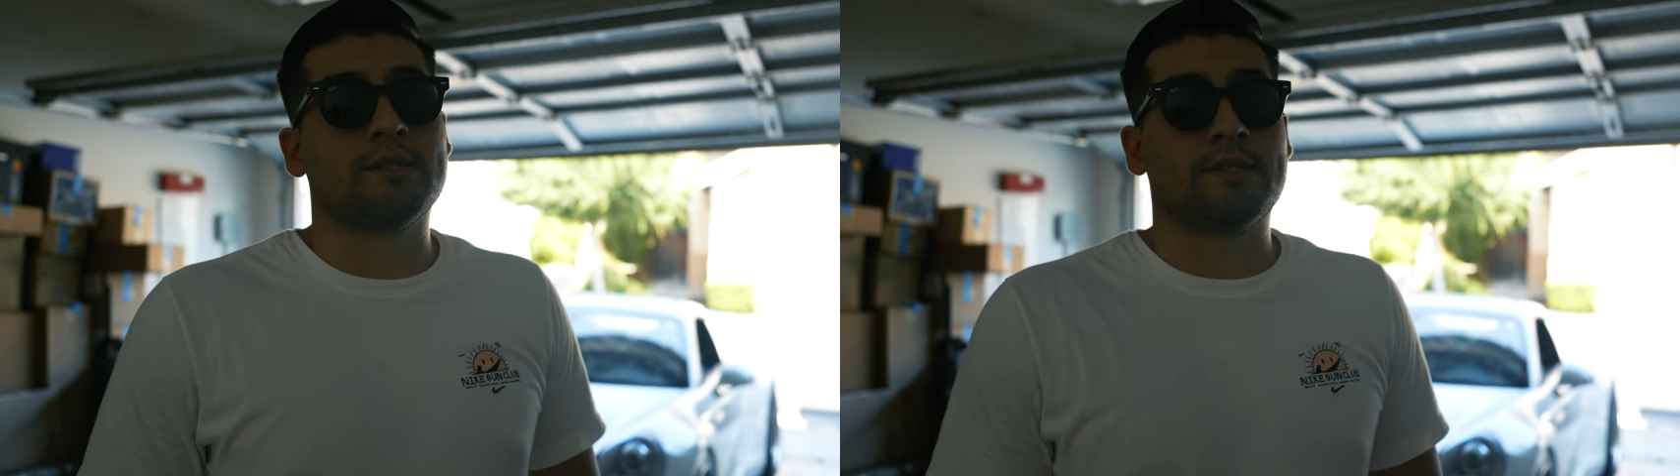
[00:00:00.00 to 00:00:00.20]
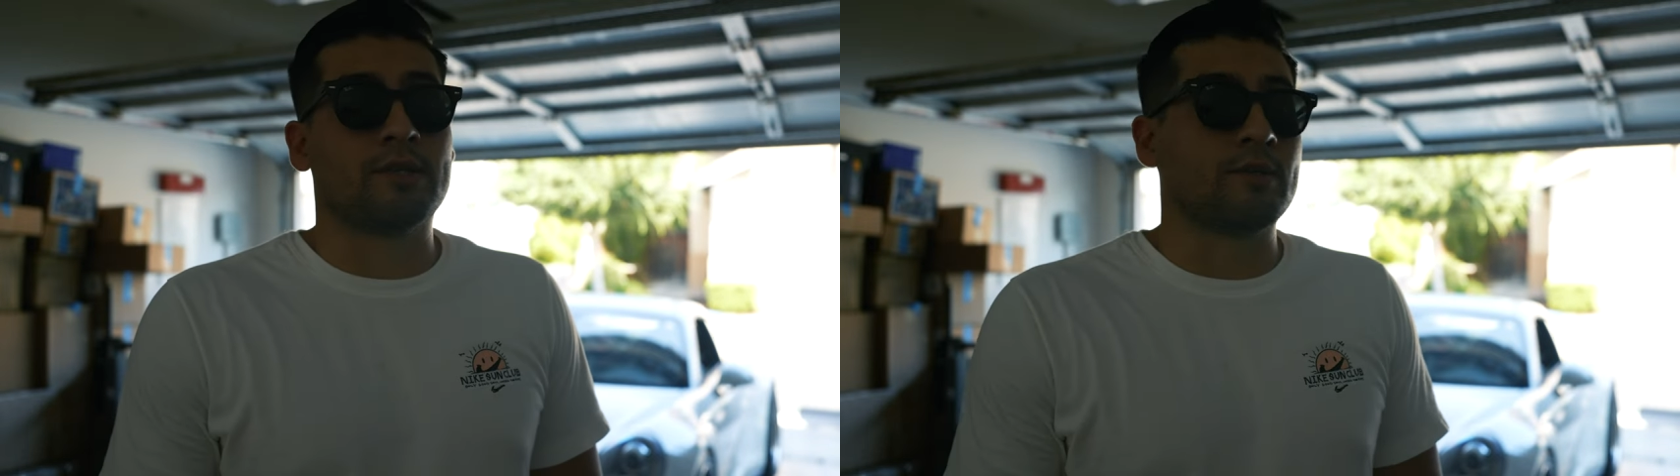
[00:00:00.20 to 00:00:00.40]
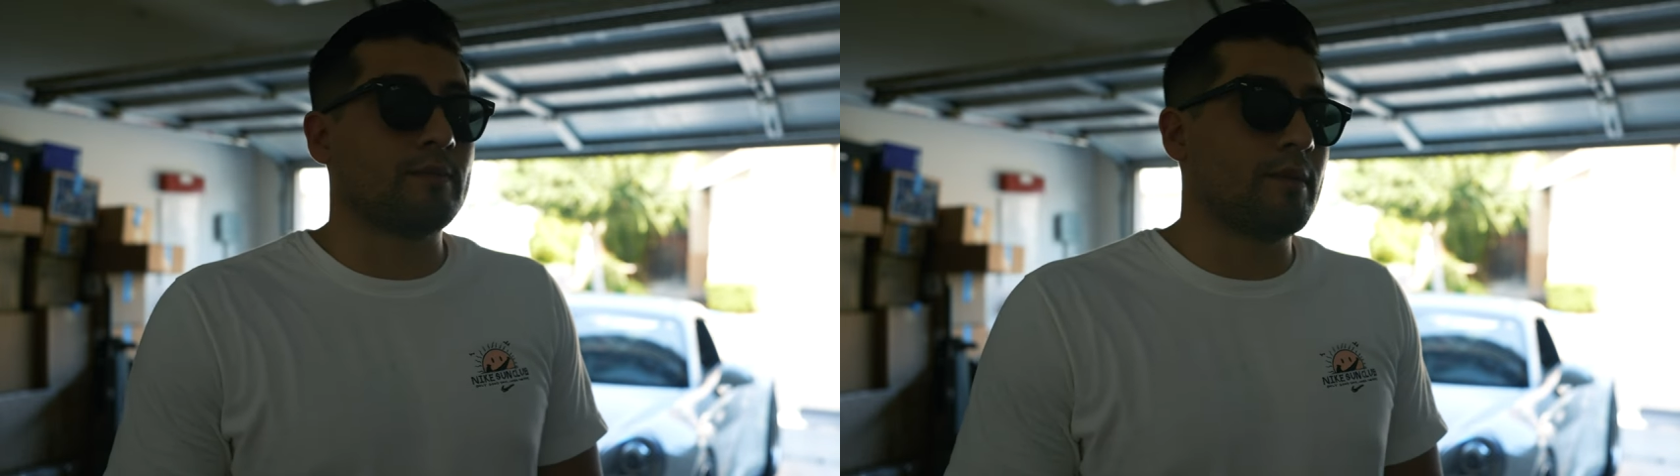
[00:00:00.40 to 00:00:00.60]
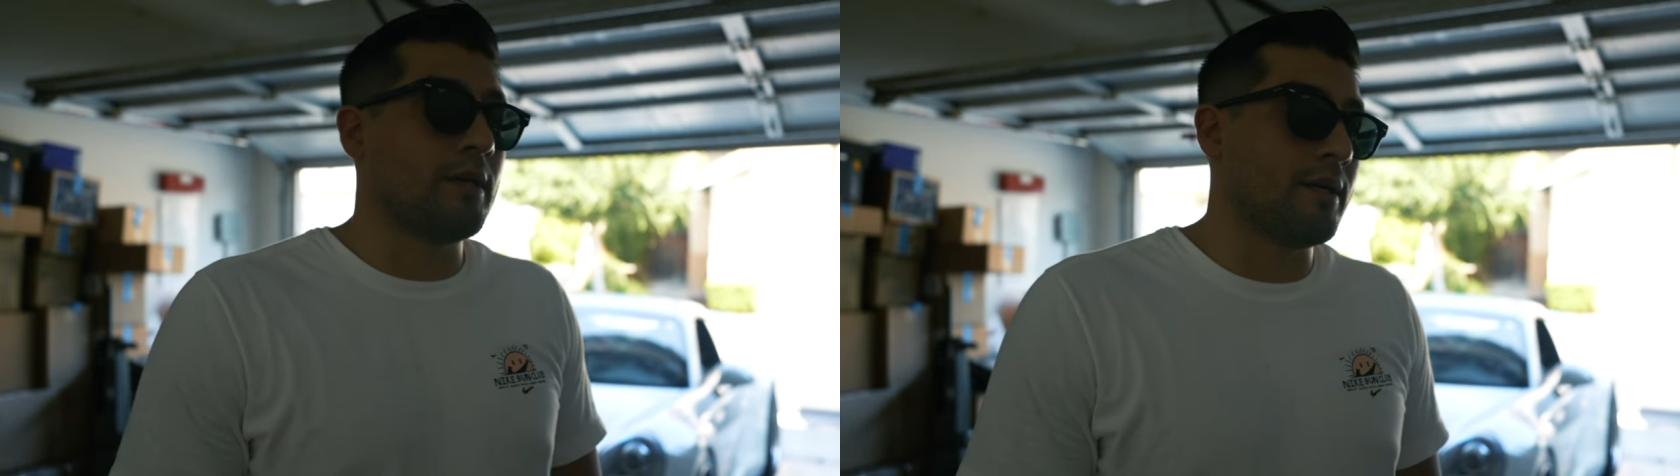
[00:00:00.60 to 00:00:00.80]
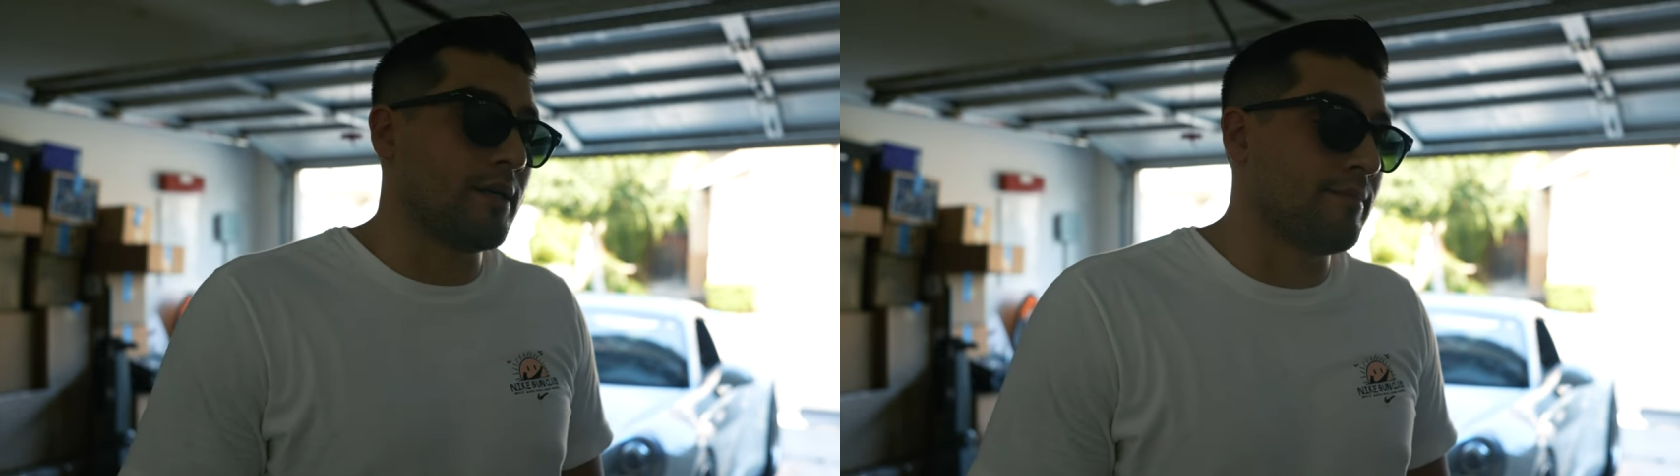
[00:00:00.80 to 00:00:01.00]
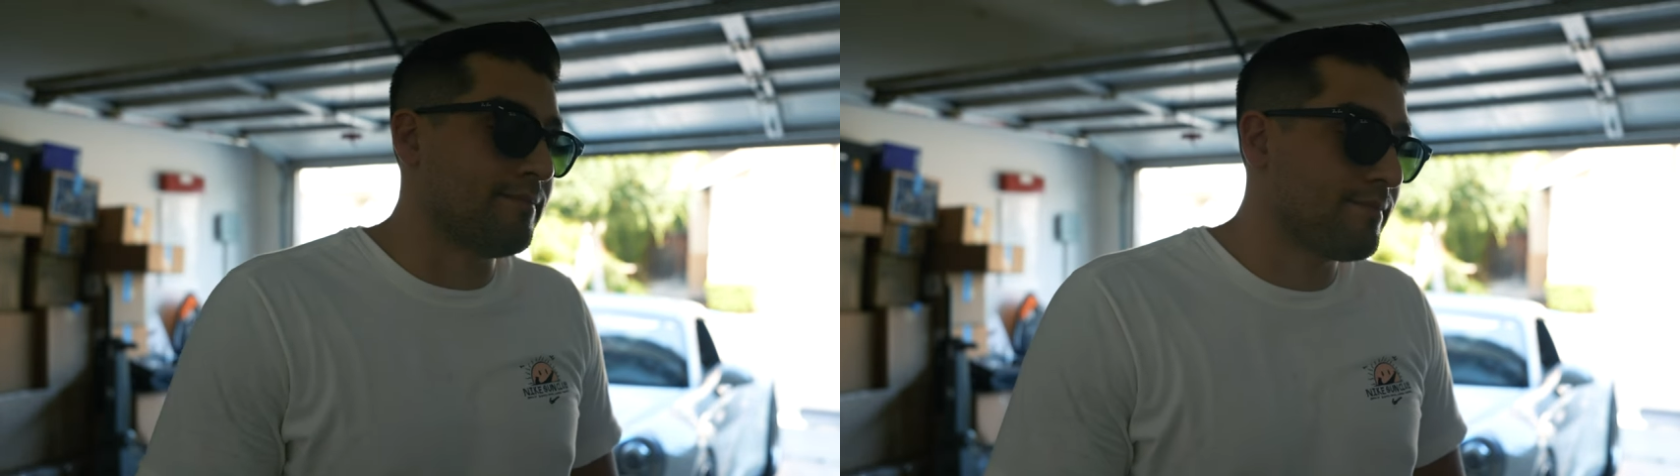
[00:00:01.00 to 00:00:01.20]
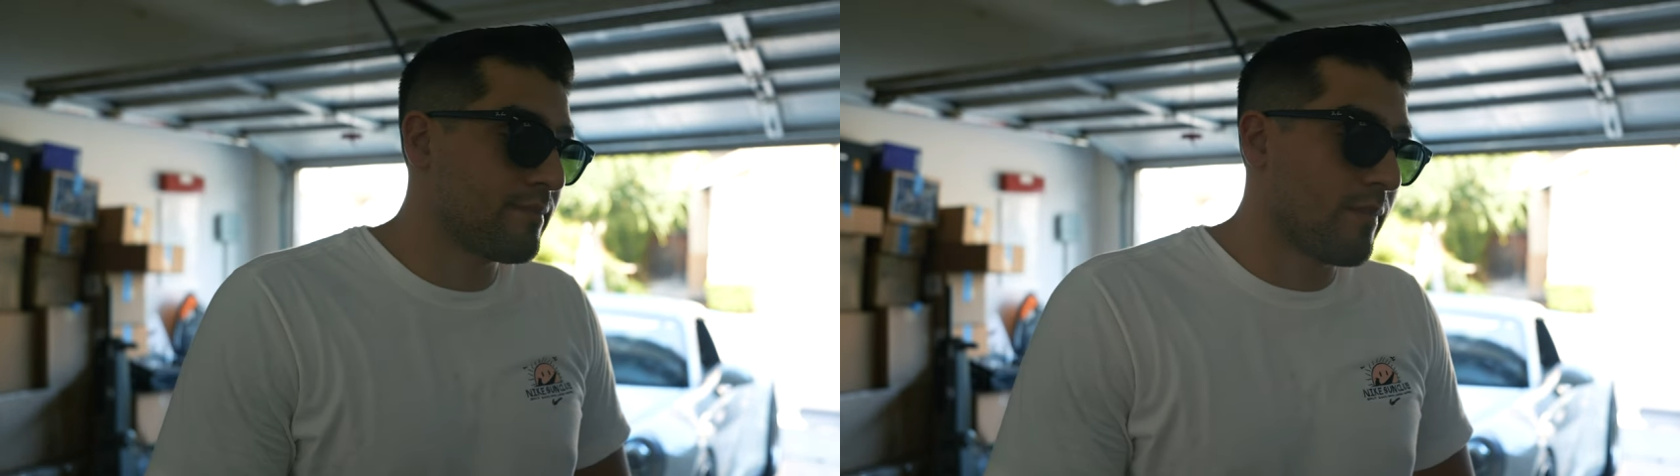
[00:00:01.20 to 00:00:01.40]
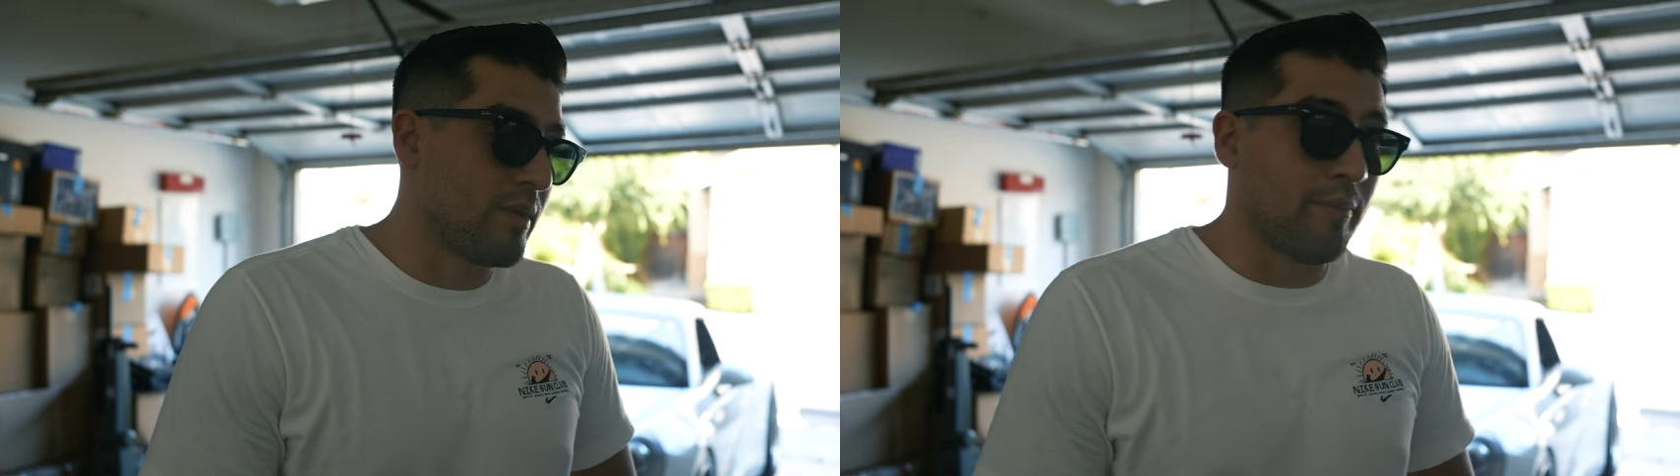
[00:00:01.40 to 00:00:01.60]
So um, the